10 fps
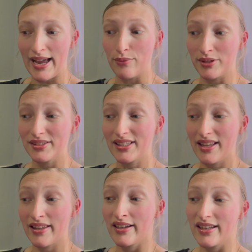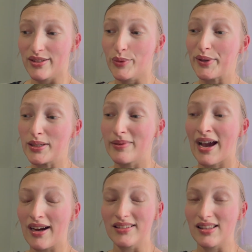will say that it is going to be
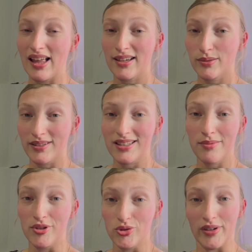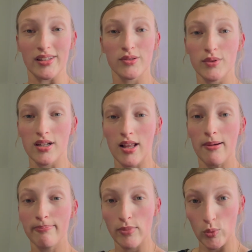higher than the last one because I'm enjoying this one a lot
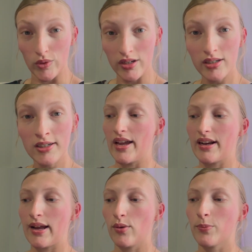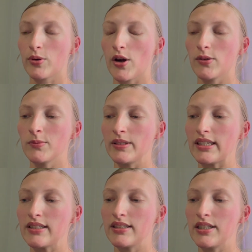more, and I will probably
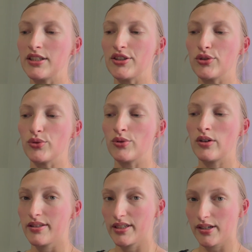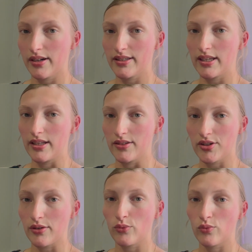continue the series and
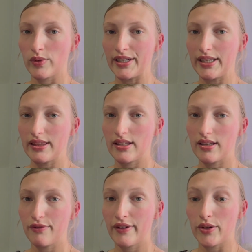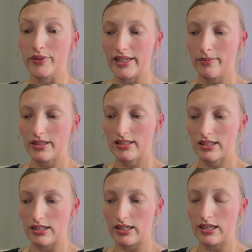start reading the final Gambit
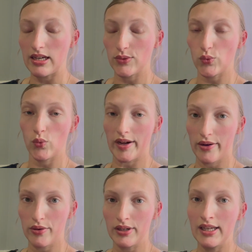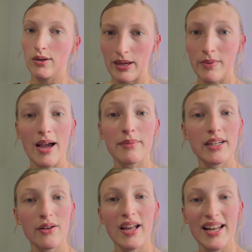today as well. But I'm gonna
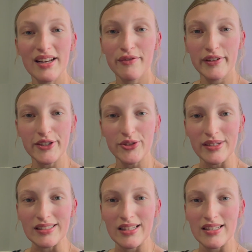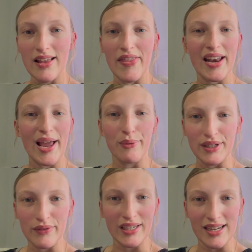go ahead and finish the rest of this, and then I will
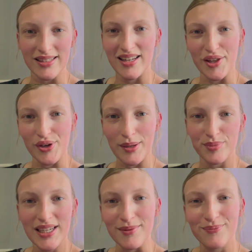give you guys another update.